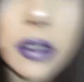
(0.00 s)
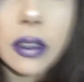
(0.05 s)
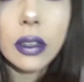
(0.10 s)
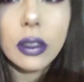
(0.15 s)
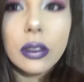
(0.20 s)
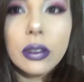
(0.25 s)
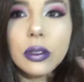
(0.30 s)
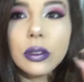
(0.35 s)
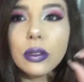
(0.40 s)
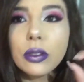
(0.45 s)

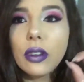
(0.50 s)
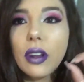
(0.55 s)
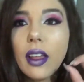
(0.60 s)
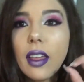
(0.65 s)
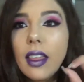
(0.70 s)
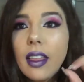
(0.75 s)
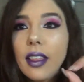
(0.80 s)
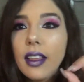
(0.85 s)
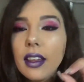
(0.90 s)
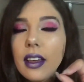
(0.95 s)
so
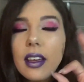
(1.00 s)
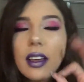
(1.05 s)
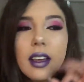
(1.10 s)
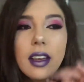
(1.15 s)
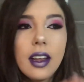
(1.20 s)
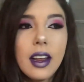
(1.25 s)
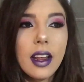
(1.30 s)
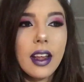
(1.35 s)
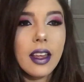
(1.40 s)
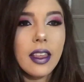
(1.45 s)

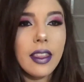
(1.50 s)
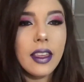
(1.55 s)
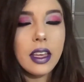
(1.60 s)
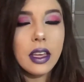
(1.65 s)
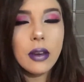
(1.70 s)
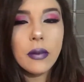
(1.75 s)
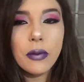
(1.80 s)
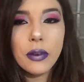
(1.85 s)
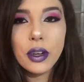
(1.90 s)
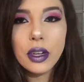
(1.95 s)

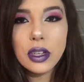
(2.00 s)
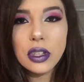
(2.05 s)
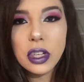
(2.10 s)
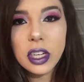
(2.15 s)
thank you for good